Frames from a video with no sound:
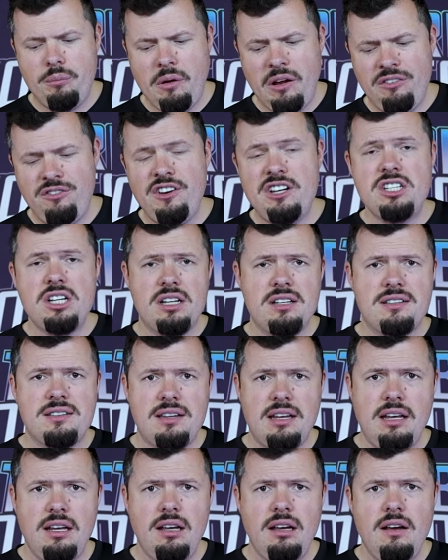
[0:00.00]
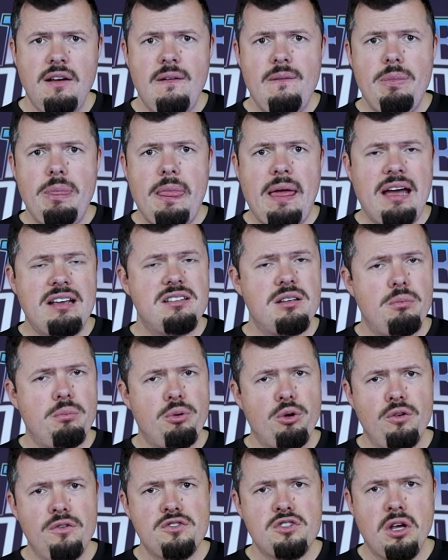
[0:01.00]
efficiency has
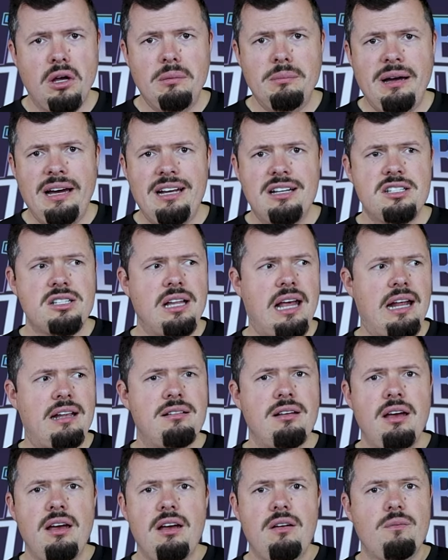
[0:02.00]
improved so much that,